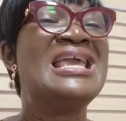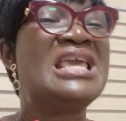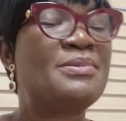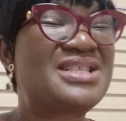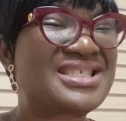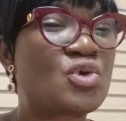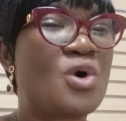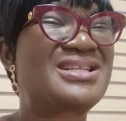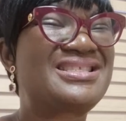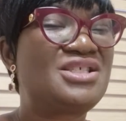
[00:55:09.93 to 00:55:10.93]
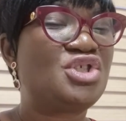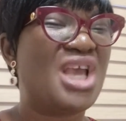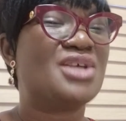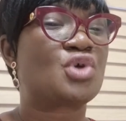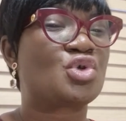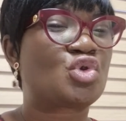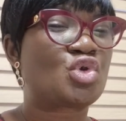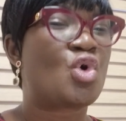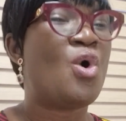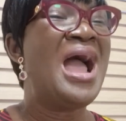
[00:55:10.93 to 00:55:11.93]
He took Jesus
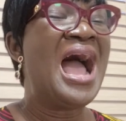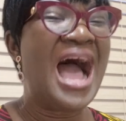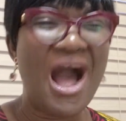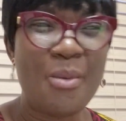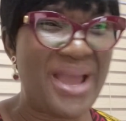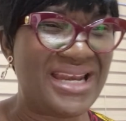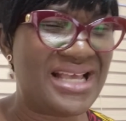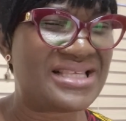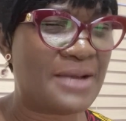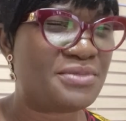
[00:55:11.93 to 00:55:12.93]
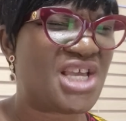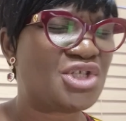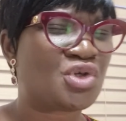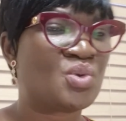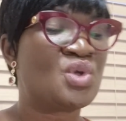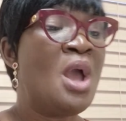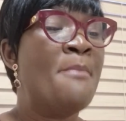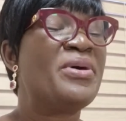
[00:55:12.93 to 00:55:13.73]
through how many temptations?